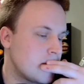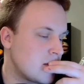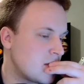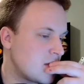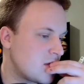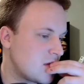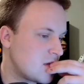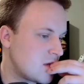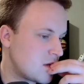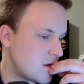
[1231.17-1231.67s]

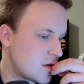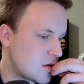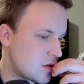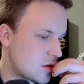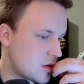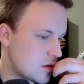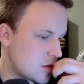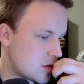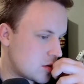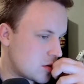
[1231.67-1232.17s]

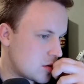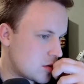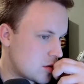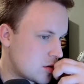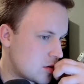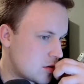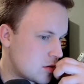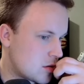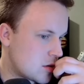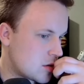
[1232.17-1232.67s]

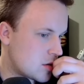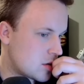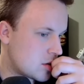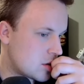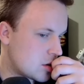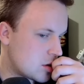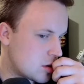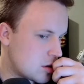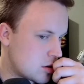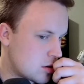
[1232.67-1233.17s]

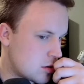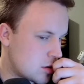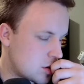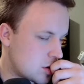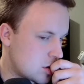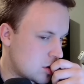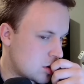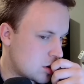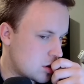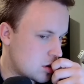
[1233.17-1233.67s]

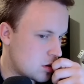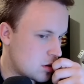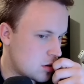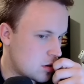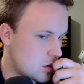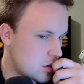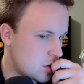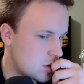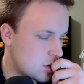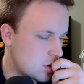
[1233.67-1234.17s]

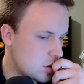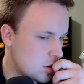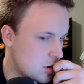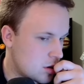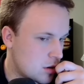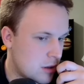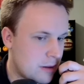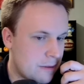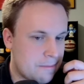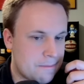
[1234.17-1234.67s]

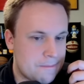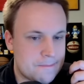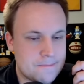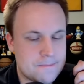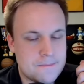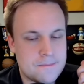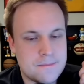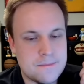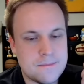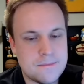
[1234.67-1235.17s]

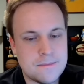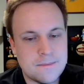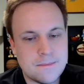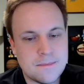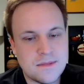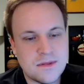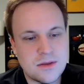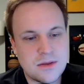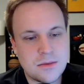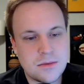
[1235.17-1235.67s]

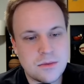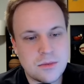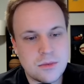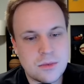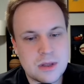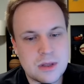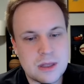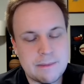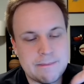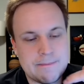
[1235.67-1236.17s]

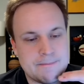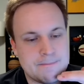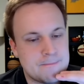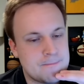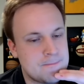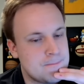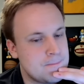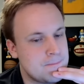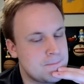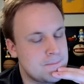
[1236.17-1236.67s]

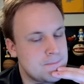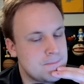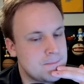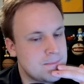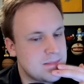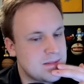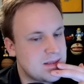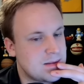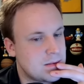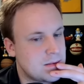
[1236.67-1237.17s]

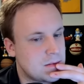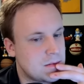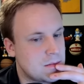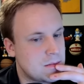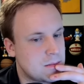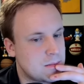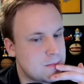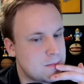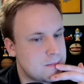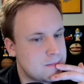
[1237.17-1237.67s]

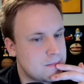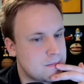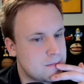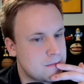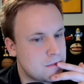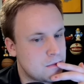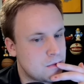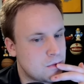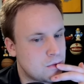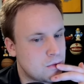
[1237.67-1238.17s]

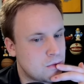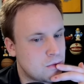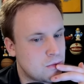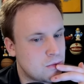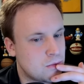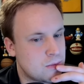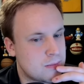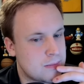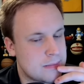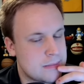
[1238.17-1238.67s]

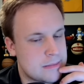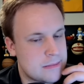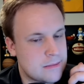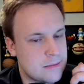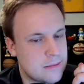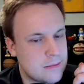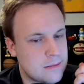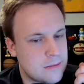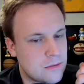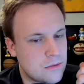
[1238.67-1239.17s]
[no speech]